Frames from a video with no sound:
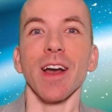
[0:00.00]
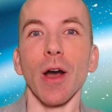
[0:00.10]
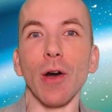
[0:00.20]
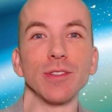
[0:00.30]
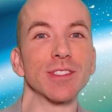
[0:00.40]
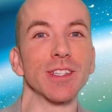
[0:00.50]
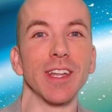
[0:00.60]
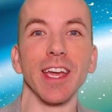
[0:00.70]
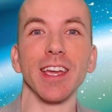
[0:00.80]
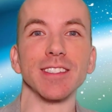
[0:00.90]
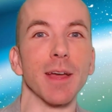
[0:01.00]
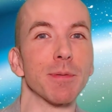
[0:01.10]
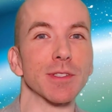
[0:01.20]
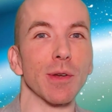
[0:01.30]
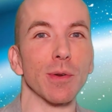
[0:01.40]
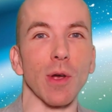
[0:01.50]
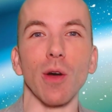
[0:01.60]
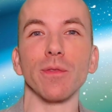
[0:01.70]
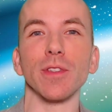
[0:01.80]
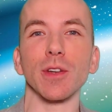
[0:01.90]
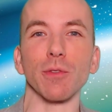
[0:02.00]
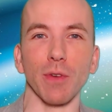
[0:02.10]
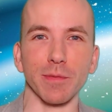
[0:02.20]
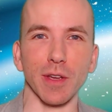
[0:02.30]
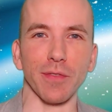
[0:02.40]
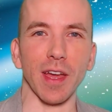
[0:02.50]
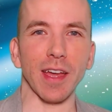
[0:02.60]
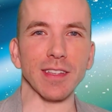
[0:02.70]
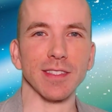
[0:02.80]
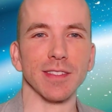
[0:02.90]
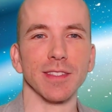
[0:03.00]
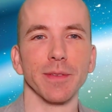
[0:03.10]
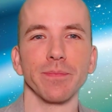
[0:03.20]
On today's episode of the Cryptoverse,